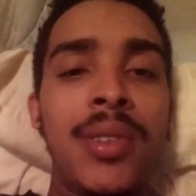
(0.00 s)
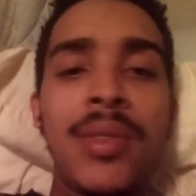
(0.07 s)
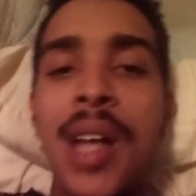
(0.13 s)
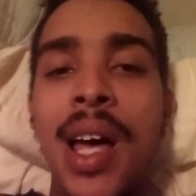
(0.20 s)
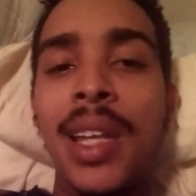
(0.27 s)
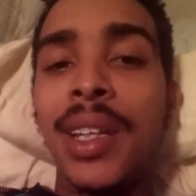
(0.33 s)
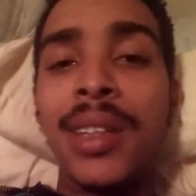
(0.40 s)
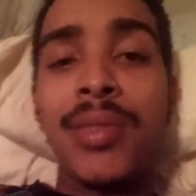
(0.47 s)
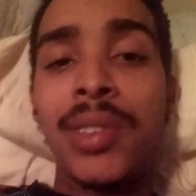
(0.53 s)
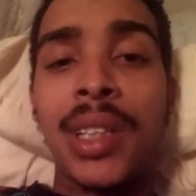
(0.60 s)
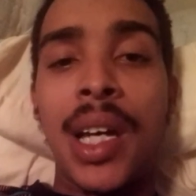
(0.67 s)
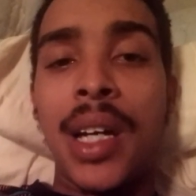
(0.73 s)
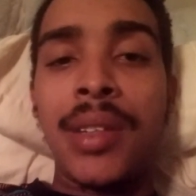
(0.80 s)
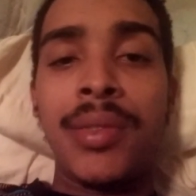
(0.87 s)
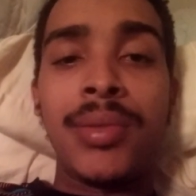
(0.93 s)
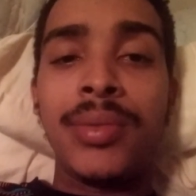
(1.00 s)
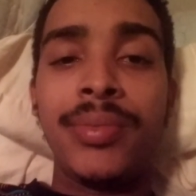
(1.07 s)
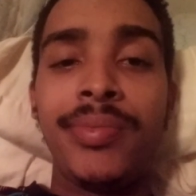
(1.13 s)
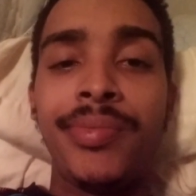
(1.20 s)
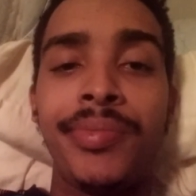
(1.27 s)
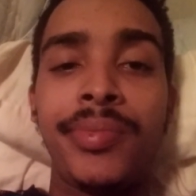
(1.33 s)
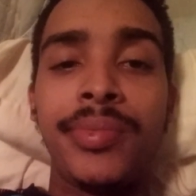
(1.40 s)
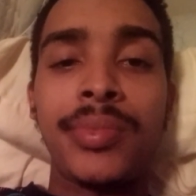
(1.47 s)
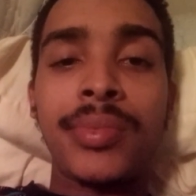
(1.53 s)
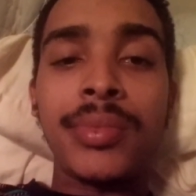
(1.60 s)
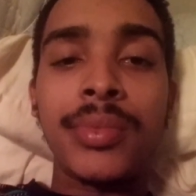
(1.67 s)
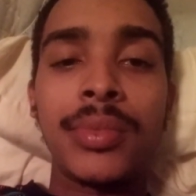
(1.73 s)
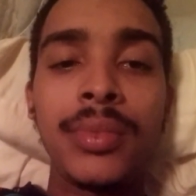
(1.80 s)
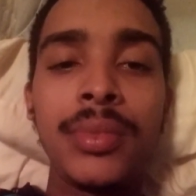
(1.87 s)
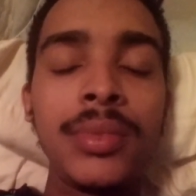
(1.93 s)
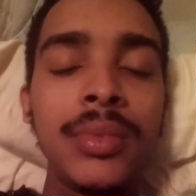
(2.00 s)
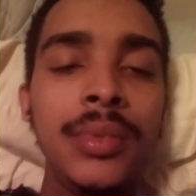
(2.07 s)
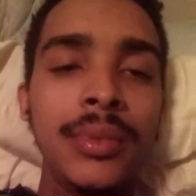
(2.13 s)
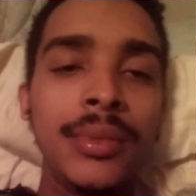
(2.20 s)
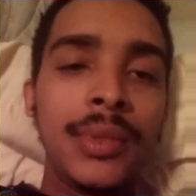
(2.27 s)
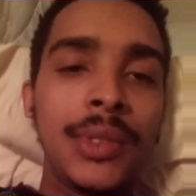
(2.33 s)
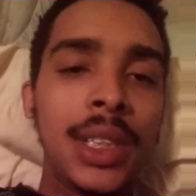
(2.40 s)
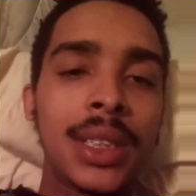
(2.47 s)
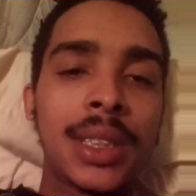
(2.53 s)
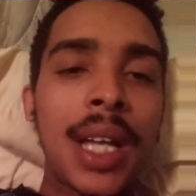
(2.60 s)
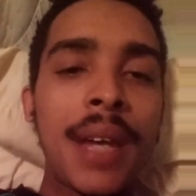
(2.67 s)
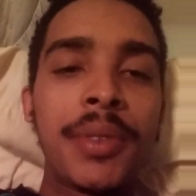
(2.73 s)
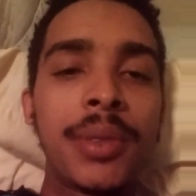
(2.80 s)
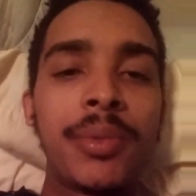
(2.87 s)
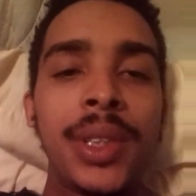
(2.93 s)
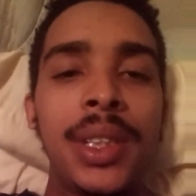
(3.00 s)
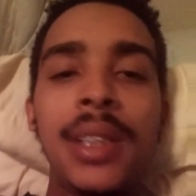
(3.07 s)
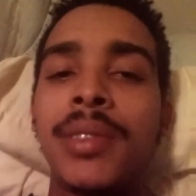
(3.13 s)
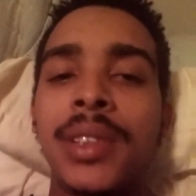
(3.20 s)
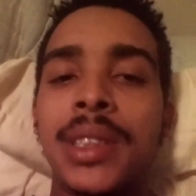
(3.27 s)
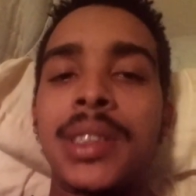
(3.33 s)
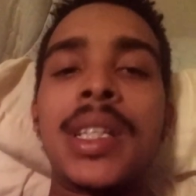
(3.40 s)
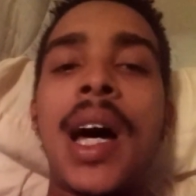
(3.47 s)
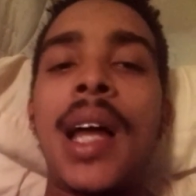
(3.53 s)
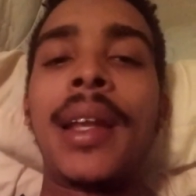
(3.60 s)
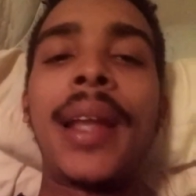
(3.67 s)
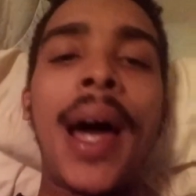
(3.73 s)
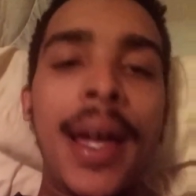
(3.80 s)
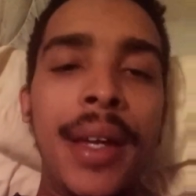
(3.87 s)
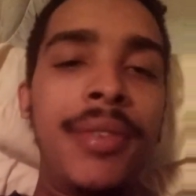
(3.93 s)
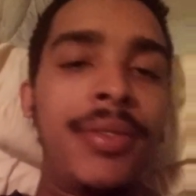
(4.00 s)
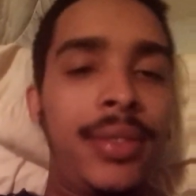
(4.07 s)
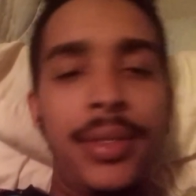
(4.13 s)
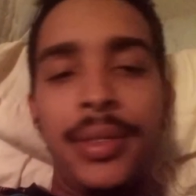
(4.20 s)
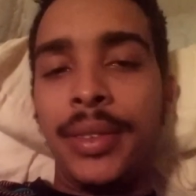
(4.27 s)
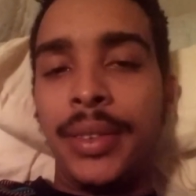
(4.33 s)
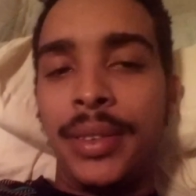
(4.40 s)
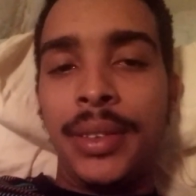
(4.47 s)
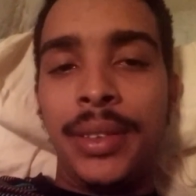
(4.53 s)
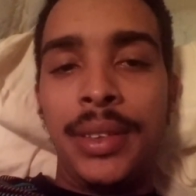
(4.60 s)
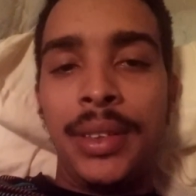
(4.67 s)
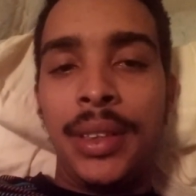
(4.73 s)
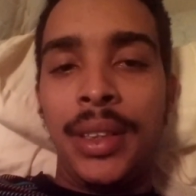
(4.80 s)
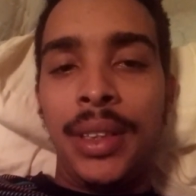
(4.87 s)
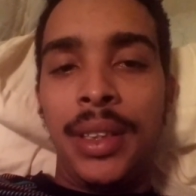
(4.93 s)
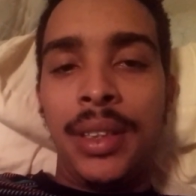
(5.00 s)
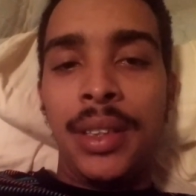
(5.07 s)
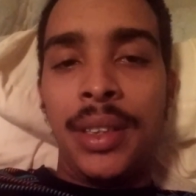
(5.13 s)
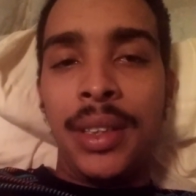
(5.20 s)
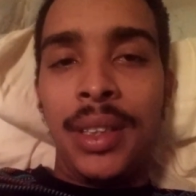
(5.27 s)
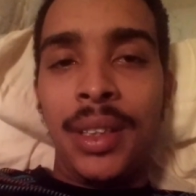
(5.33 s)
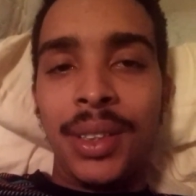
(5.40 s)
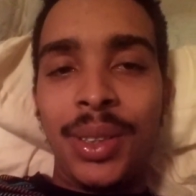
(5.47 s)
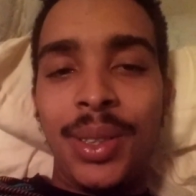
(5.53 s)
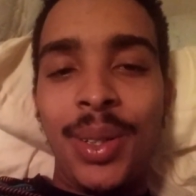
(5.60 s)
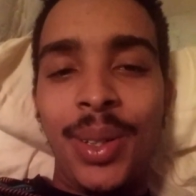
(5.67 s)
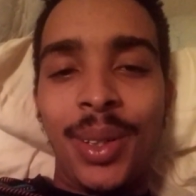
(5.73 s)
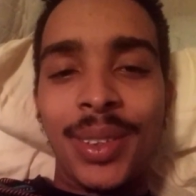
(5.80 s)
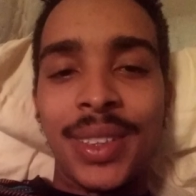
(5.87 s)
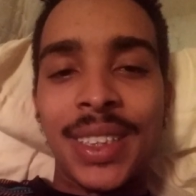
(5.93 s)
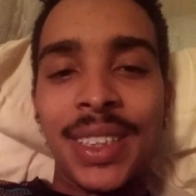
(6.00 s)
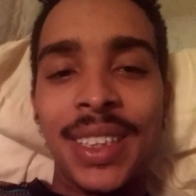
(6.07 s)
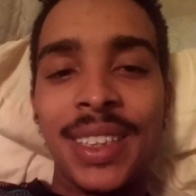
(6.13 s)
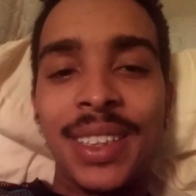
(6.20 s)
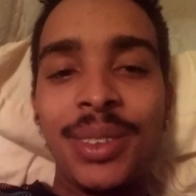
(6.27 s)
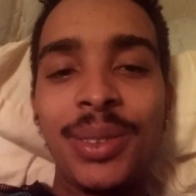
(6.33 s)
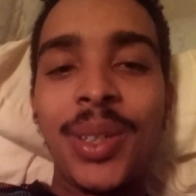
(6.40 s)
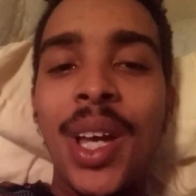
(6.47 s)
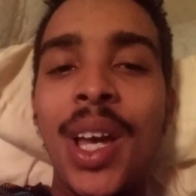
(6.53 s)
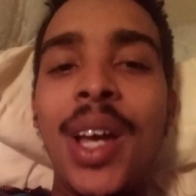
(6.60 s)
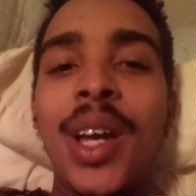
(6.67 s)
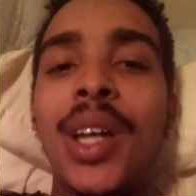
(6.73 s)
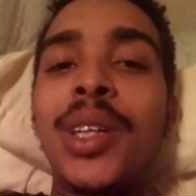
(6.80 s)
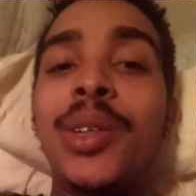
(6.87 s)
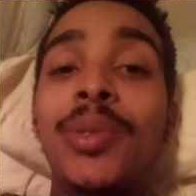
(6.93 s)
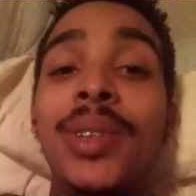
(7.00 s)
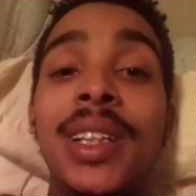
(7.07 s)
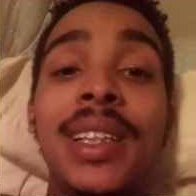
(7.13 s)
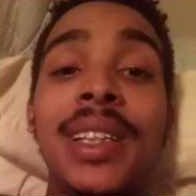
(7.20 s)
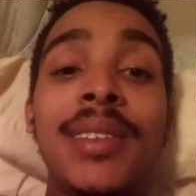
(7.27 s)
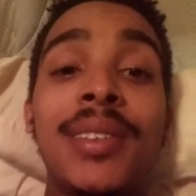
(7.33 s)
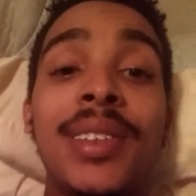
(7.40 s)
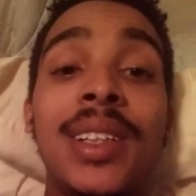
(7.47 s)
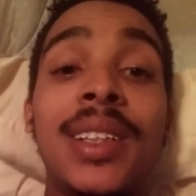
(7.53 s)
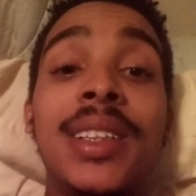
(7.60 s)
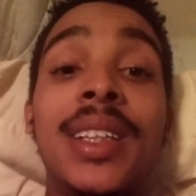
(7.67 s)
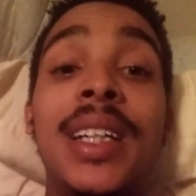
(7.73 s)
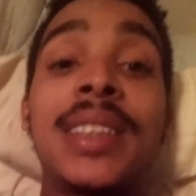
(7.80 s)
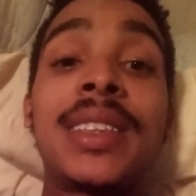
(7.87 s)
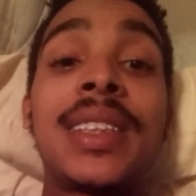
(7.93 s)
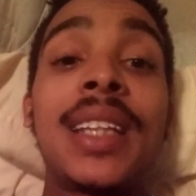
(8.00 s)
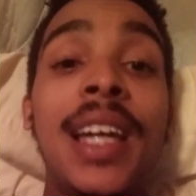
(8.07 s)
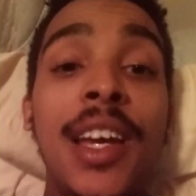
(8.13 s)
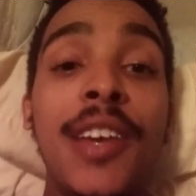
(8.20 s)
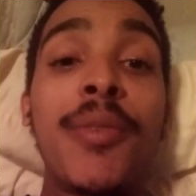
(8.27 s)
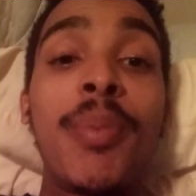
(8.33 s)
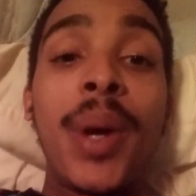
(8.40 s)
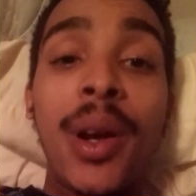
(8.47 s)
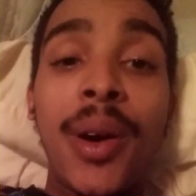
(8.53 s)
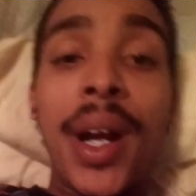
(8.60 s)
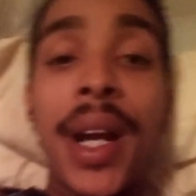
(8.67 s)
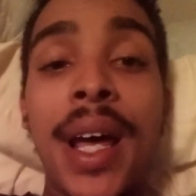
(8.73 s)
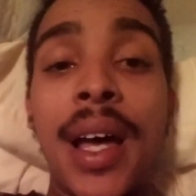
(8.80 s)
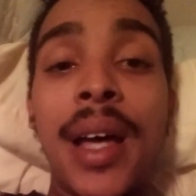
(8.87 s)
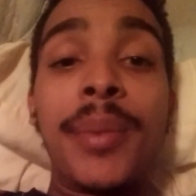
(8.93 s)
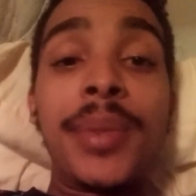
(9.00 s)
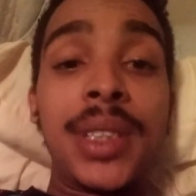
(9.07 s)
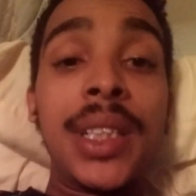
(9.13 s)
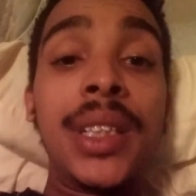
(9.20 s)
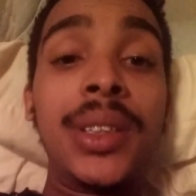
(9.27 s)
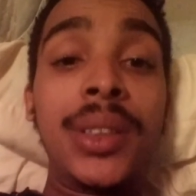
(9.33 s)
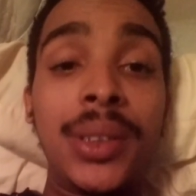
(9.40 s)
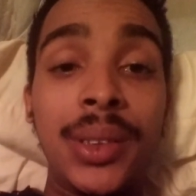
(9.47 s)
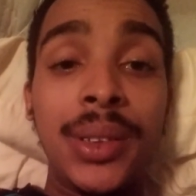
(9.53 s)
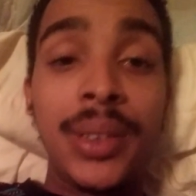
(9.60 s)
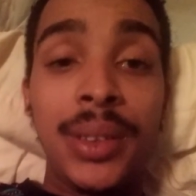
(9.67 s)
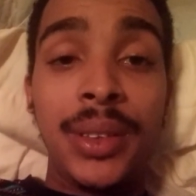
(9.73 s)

You're not living life. This life that we live in is not life. You know what I'm saying? You really living under a slave paradigm still.